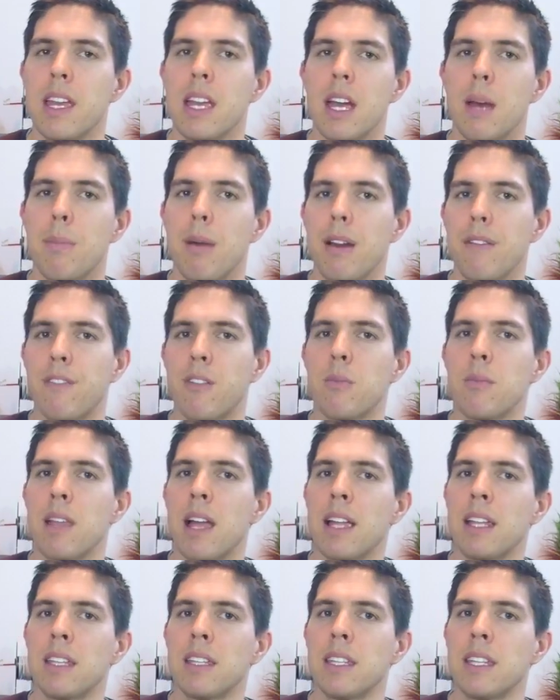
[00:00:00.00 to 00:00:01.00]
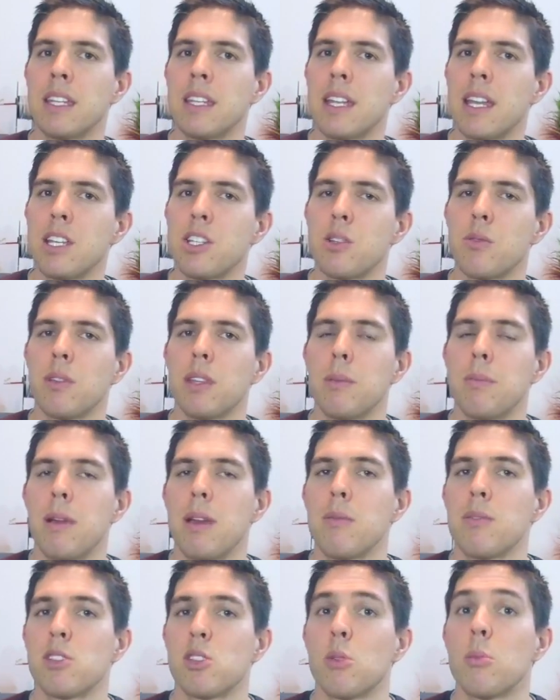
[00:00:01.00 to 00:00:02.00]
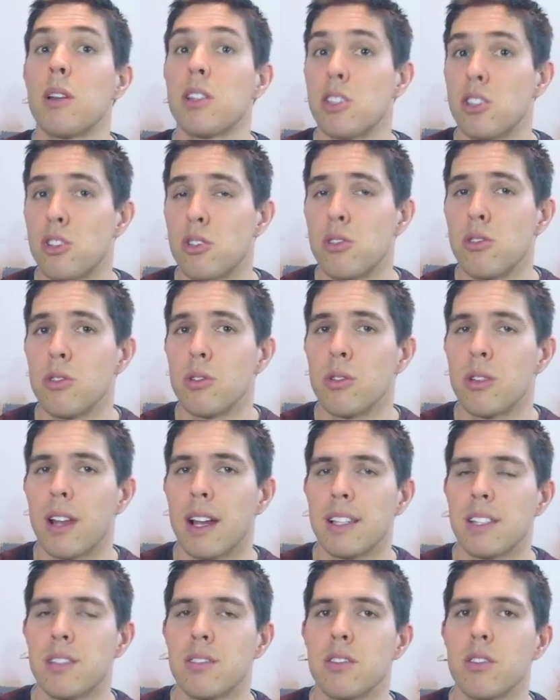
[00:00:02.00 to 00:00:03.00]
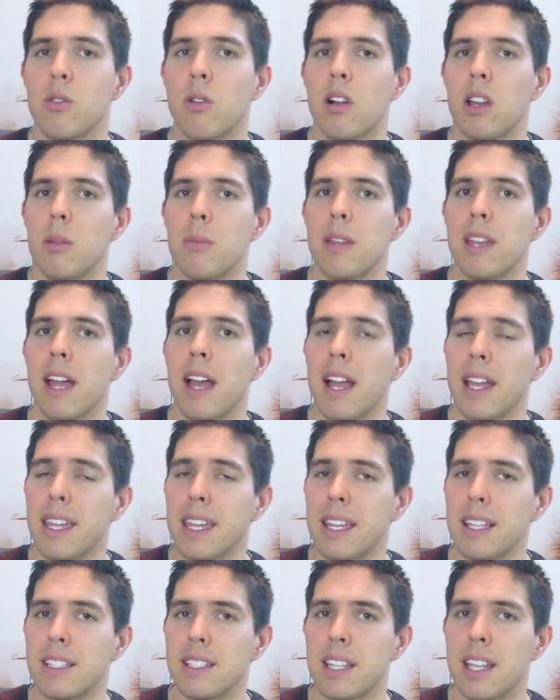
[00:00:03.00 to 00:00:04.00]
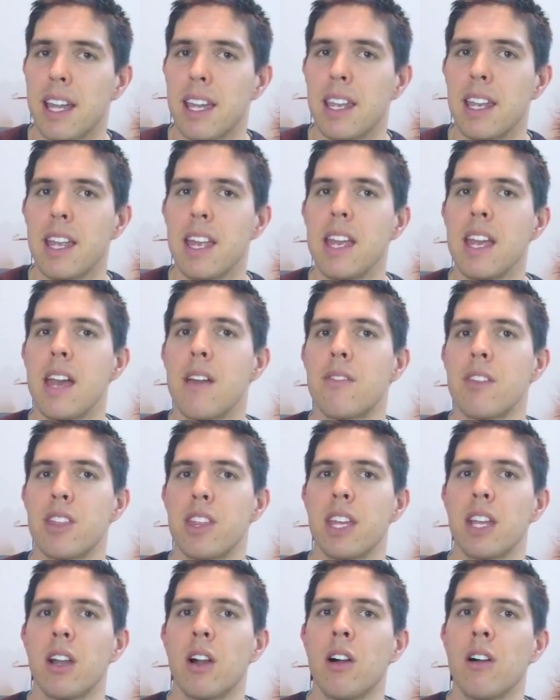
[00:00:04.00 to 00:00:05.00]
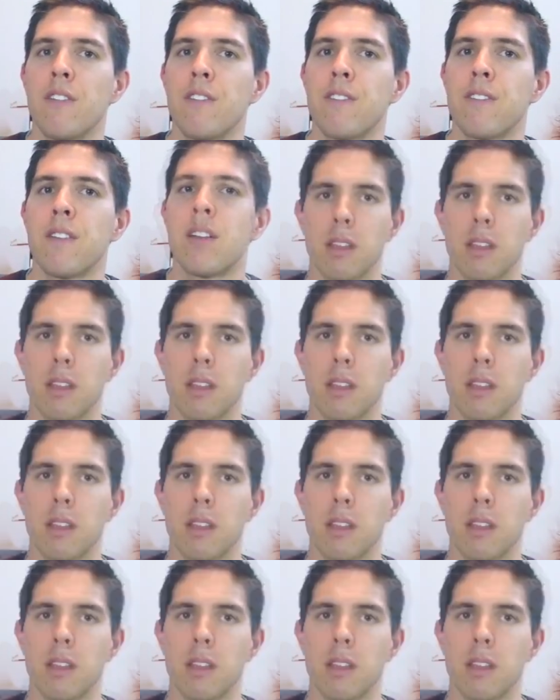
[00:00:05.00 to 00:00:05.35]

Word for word: Apart from that, the adhesion with the bed was almost too good. I had to do quite a bit of hacking to get everything off.